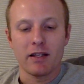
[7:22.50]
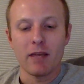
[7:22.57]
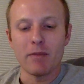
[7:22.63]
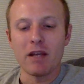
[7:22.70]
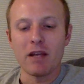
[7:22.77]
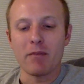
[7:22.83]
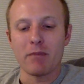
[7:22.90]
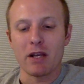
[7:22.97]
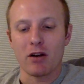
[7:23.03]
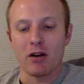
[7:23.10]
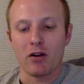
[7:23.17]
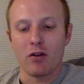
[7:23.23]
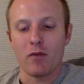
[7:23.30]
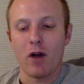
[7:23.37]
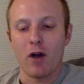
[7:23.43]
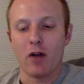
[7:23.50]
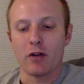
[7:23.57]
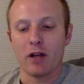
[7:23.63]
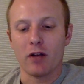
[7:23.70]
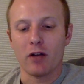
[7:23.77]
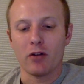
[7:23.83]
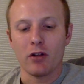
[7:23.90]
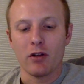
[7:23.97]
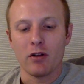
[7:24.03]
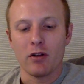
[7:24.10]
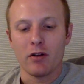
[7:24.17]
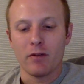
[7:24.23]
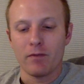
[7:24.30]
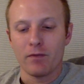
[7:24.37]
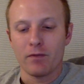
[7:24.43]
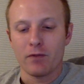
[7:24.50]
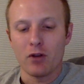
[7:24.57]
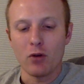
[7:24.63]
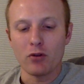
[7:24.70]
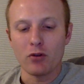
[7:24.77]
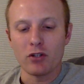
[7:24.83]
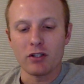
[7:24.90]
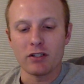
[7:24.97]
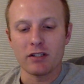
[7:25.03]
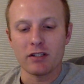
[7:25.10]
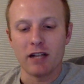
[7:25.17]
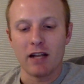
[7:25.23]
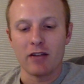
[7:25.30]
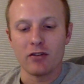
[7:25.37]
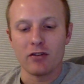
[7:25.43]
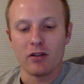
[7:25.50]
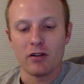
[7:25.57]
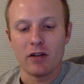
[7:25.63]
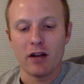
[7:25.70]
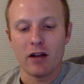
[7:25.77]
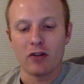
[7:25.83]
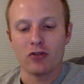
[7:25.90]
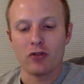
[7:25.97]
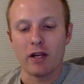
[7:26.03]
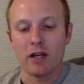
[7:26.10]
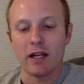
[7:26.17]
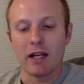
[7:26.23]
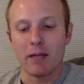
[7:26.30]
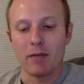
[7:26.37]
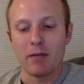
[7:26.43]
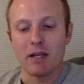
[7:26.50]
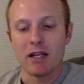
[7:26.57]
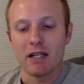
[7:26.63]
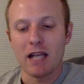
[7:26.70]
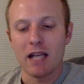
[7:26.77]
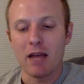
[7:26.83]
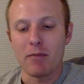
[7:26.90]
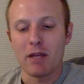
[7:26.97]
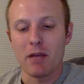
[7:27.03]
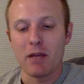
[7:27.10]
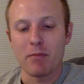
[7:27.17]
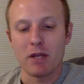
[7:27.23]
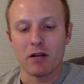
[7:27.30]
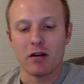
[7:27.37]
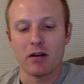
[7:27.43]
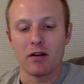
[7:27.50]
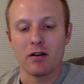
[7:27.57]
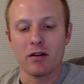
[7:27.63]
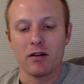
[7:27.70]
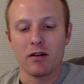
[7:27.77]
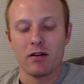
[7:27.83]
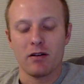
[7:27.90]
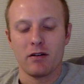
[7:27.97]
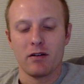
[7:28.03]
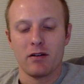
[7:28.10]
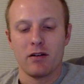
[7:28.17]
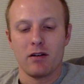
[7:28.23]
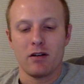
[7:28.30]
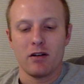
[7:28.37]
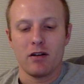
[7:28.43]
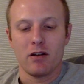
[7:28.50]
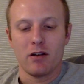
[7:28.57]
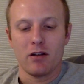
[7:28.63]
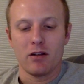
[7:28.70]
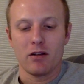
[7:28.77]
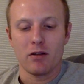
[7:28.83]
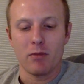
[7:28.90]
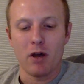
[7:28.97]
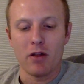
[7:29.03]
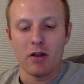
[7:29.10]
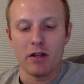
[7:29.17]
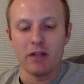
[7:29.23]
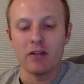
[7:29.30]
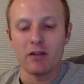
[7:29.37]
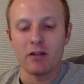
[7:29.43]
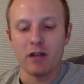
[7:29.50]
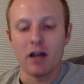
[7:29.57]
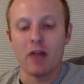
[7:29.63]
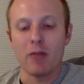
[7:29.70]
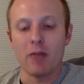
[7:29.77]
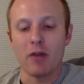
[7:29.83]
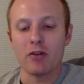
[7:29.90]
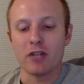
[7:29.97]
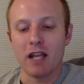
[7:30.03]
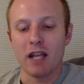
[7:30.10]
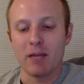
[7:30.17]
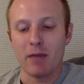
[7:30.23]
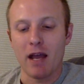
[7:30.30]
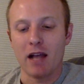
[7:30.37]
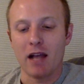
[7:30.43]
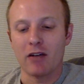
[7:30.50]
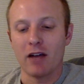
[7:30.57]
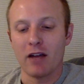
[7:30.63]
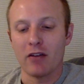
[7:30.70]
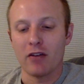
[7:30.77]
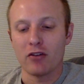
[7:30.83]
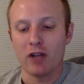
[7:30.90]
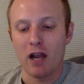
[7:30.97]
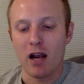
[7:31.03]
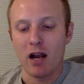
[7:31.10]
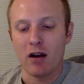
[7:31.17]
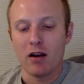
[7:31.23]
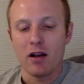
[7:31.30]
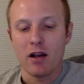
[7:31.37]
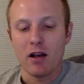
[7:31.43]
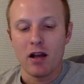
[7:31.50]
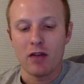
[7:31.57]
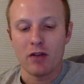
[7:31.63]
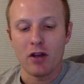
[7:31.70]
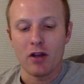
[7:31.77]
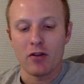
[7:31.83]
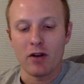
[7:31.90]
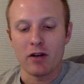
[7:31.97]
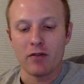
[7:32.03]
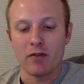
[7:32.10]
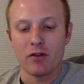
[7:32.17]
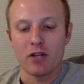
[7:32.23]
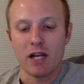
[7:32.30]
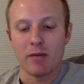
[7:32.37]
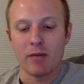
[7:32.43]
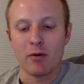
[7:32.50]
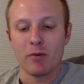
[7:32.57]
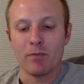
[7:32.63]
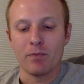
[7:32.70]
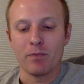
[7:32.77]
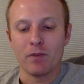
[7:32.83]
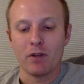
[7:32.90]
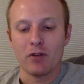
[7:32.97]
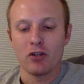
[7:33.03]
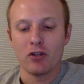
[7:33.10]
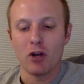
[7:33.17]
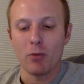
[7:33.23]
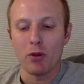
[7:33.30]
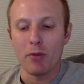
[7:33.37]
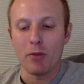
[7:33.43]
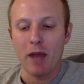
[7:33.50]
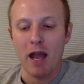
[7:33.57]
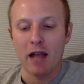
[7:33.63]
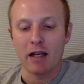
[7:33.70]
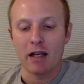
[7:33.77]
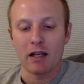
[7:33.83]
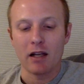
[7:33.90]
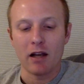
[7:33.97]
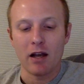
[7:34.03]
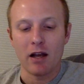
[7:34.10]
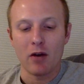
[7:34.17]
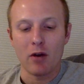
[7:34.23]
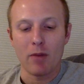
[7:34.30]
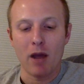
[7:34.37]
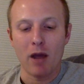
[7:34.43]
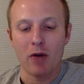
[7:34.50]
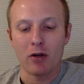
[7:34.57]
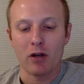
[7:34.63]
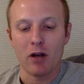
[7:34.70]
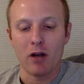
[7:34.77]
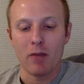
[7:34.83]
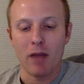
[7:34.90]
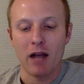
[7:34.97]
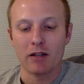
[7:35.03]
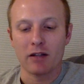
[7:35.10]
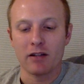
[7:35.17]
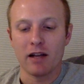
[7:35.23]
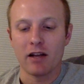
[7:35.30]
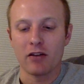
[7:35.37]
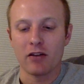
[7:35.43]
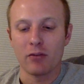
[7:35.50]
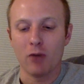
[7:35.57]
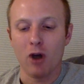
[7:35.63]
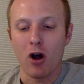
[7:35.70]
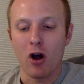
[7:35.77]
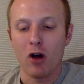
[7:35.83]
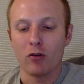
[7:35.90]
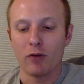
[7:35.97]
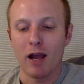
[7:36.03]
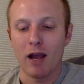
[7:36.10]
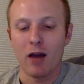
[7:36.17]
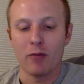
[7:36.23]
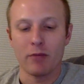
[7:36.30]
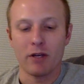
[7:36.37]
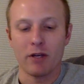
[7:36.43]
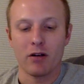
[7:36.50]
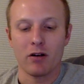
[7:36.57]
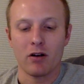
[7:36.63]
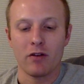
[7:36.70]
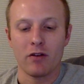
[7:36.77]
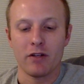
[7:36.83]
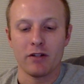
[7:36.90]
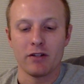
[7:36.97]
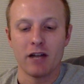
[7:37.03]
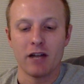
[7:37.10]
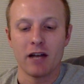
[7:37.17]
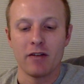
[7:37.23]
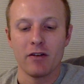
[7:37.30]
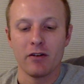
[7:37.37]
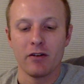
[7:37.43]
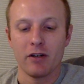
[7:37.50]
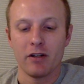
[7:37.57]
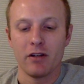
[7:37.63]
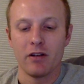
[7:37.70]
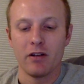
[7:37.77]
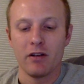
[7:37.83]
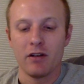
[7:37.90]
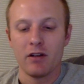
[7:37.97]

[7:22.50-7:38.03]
Get me a mirror, the father yelled. Don't just stand there shrieking at me. Get me a mirror. The, mo- in, uh, the mother's handbag lay on the chair at the other end of the table. She opened the bag and got out a powder compact that had a small round mirror on the inside of the lid.